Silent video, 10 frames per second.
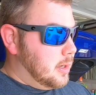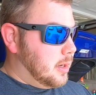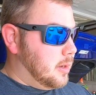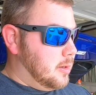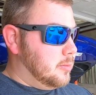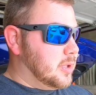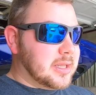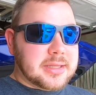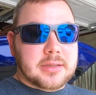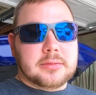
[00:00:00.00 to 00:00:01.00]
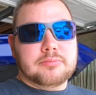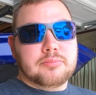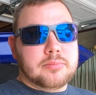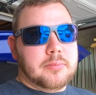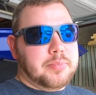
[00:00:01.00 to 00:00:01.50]
Got the
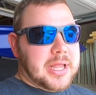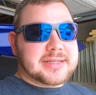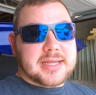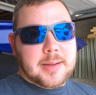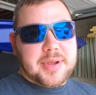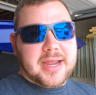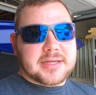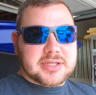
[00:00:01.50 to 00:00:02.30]
black top package,